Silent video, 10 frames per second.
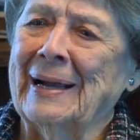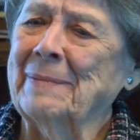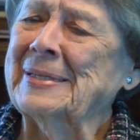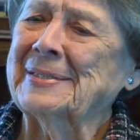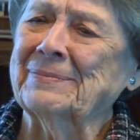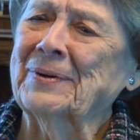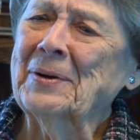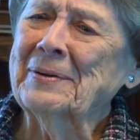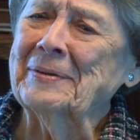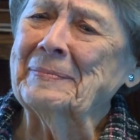I must have
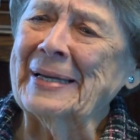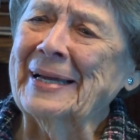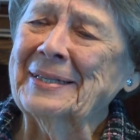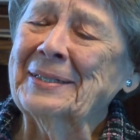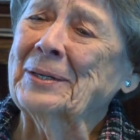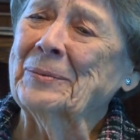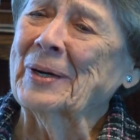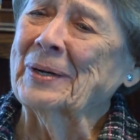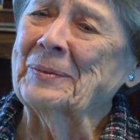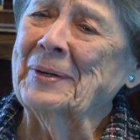heard of it, but I didn't know
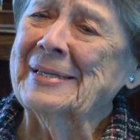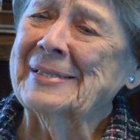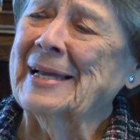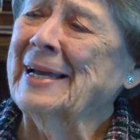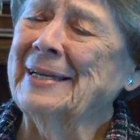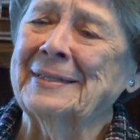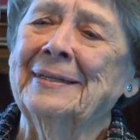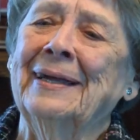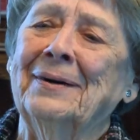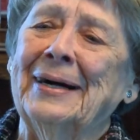where it was. I had
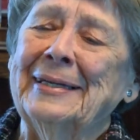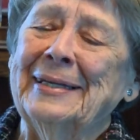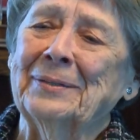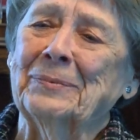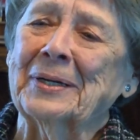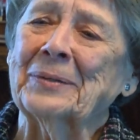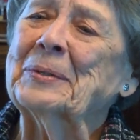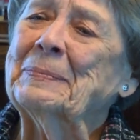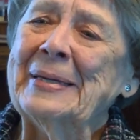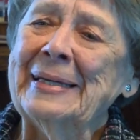no idea what it
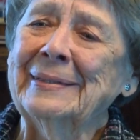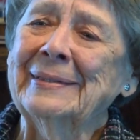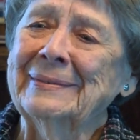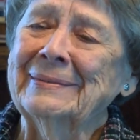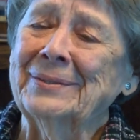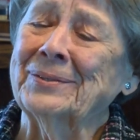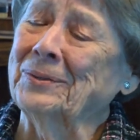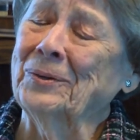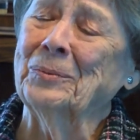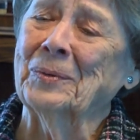would mean to
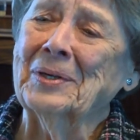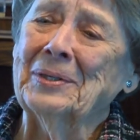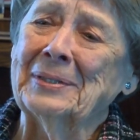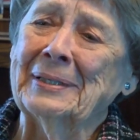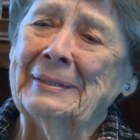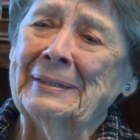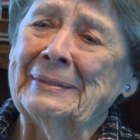the whole world.